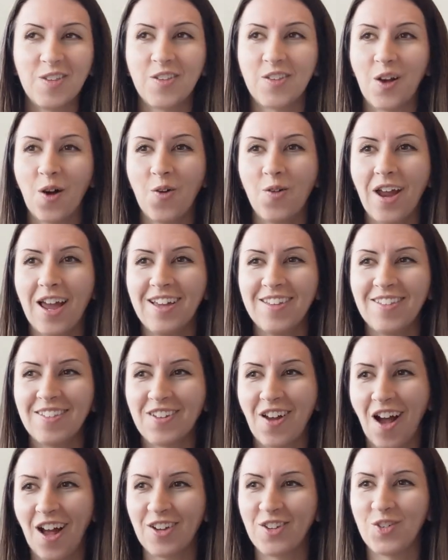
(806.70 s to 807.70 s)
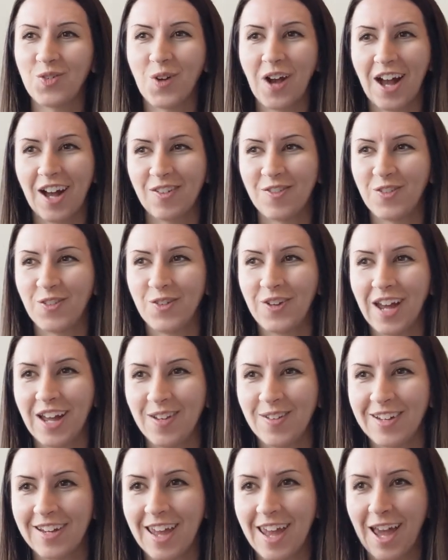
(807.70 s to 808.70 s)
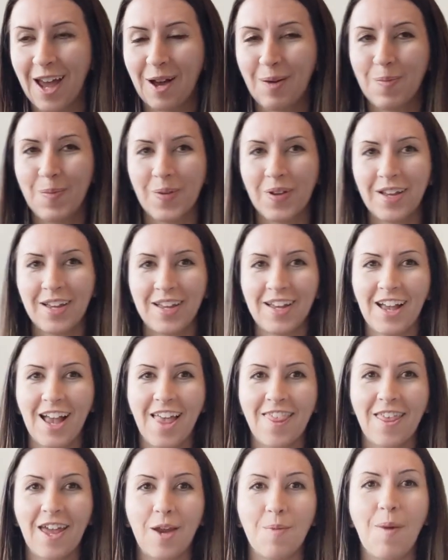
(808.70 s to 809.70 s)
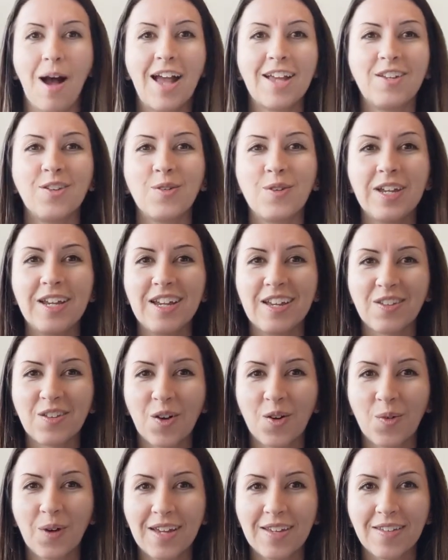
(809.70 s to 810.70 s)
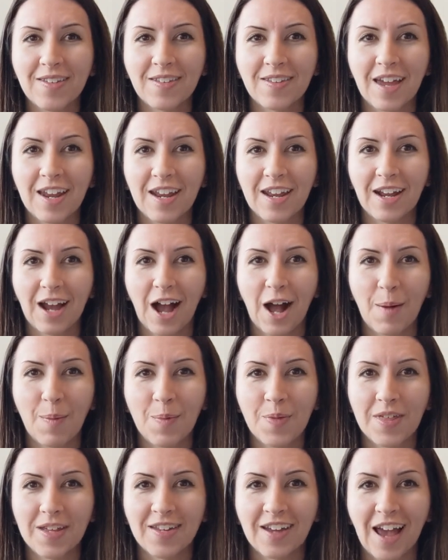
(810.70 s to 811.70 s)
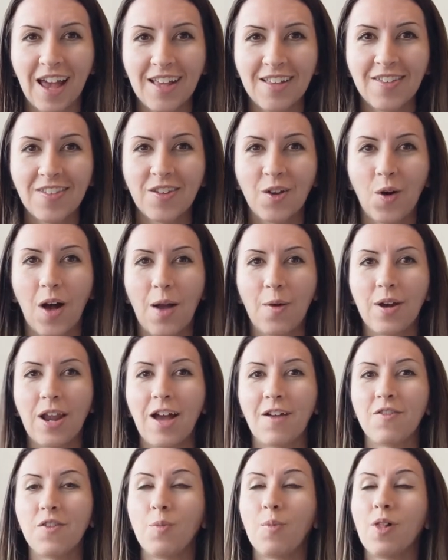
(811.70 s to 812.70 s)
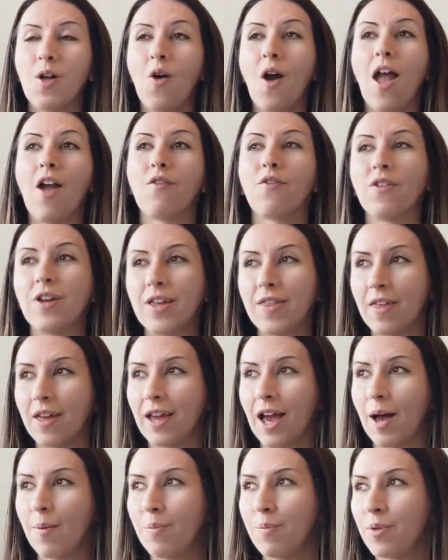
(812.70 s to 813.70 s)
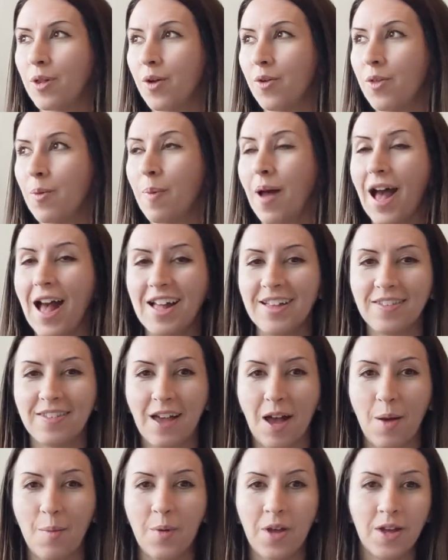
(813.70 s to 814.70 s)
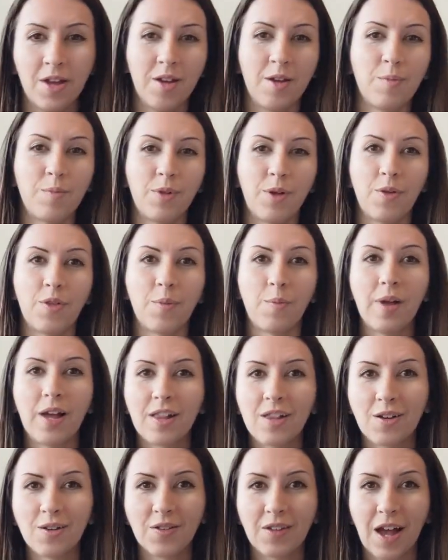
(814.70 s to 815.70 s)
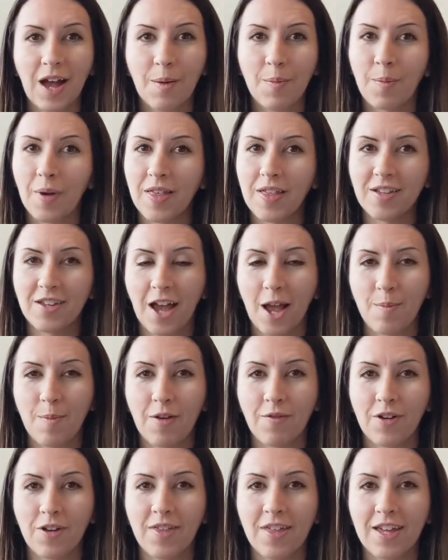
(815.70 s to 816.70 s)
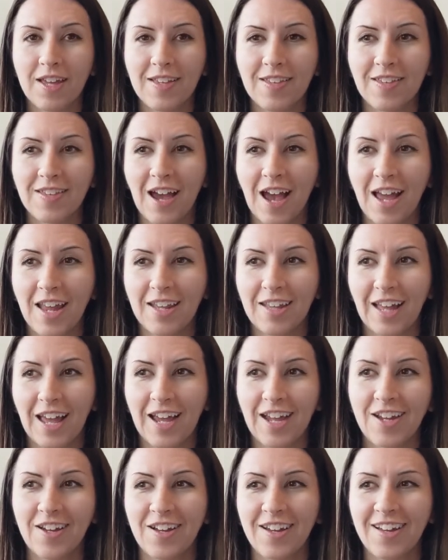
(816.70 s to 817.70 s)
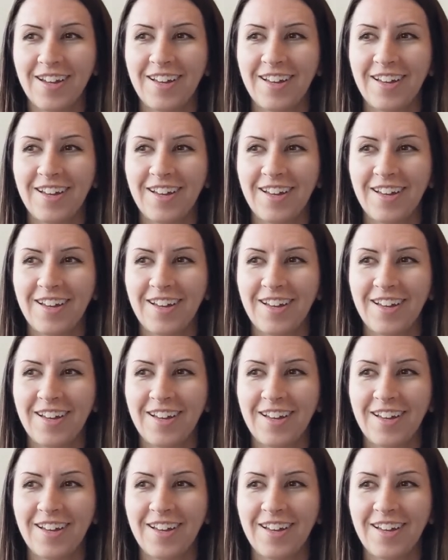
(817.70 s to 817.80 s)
it's so nice not to have to get to camp. And then my duty is always setting up the tent, so I would have to blow everything up, blow the pads up, blow the pillows up. By the time everything is done, like